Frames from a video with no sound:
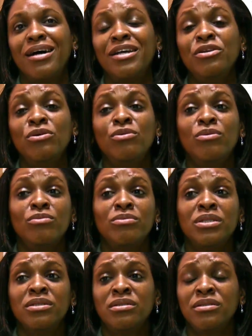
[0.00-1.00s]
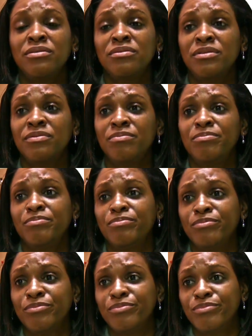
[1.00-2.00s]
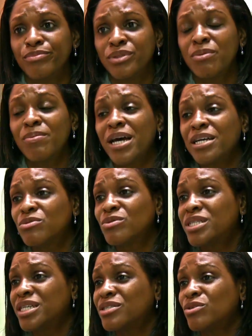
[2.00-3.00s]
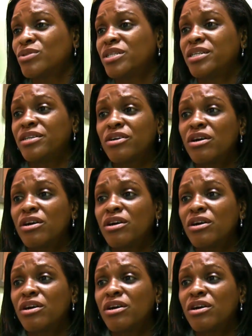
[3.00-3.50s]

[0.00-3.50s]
I know the, the, the suppliers will say it's out of their